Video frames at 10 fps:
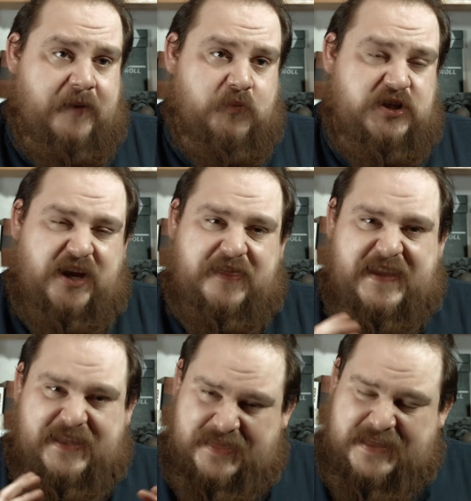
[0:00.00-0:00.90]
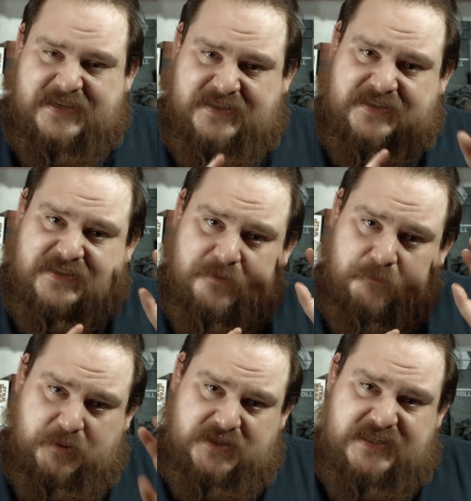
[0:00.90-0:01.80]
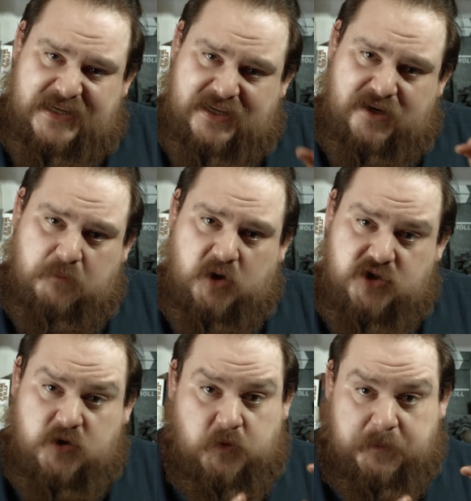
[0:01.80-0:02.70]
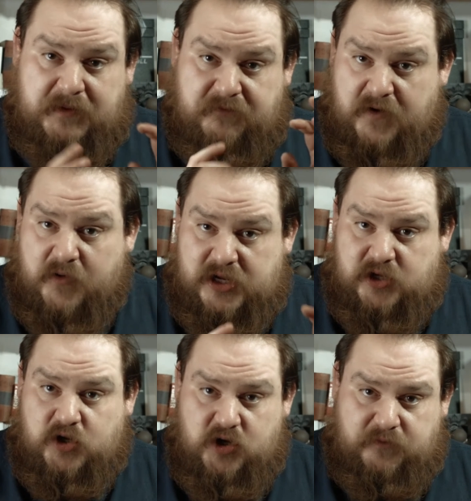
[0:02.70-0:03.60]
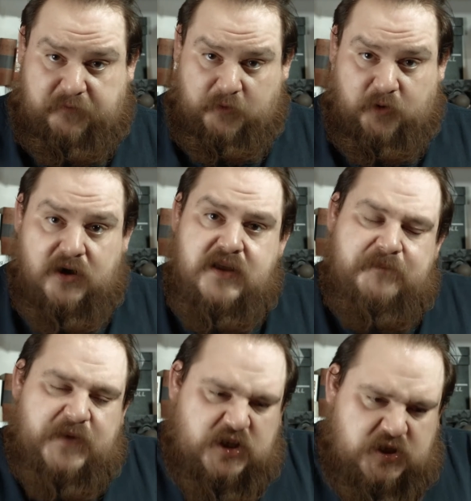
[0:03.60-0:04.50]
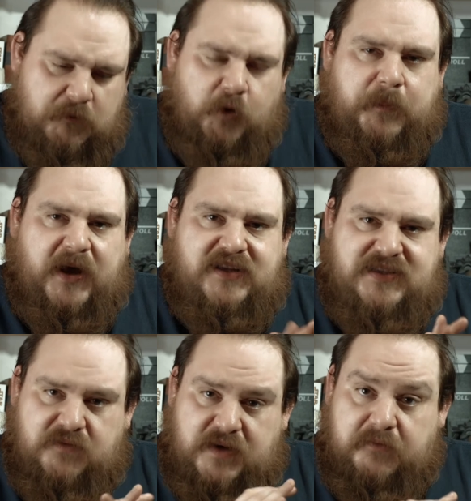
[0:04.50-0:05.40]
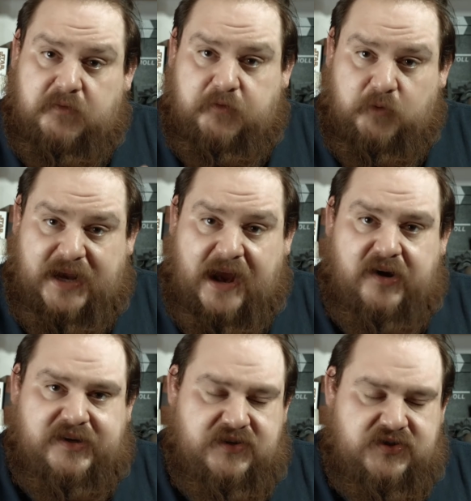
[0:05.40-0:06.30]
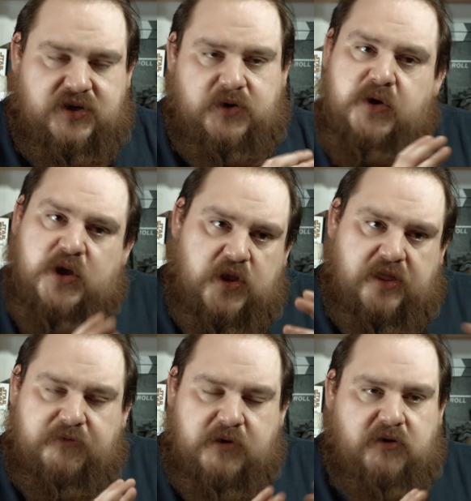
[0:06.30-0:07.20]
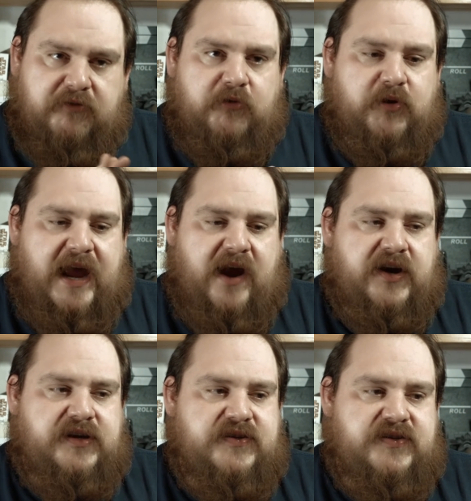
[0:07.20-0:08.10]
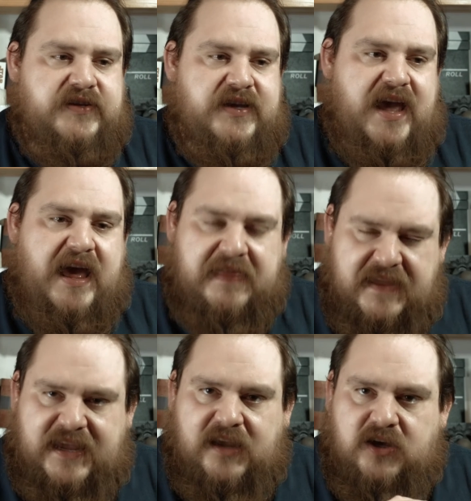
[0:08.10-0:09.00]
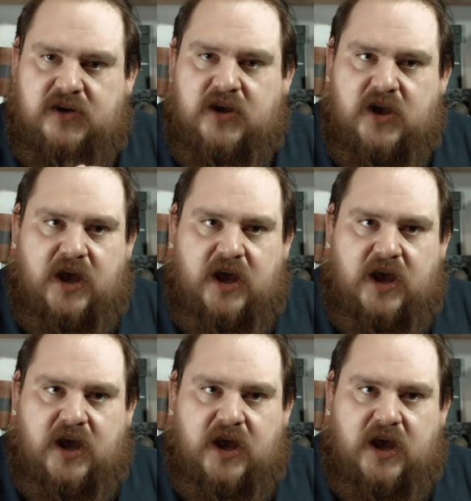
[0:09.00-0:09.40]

which I think this particular monster would be very good for. A small party of level 4 characters, 3 or 4 characters. I think it could